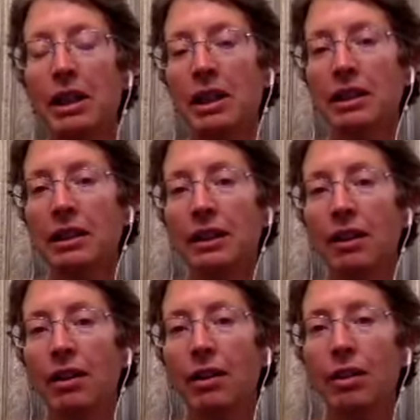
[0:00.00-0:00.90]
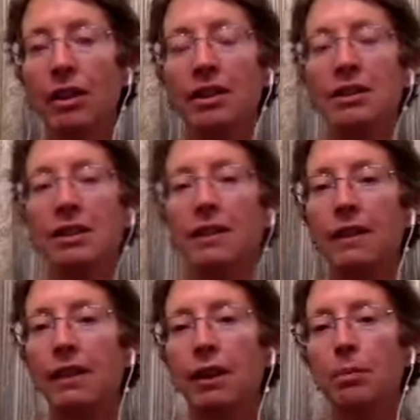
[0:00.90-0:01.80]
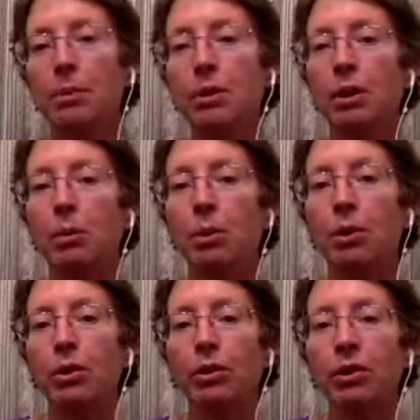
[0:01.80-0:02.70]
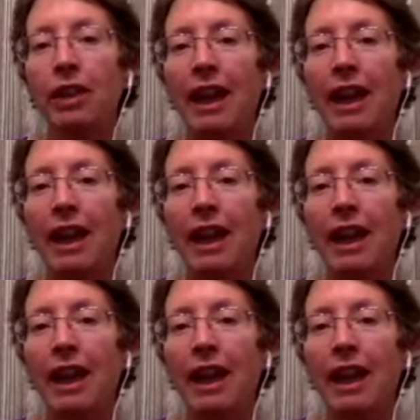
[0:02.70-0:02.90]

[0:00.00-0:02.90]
think that there are things that the therapeutic world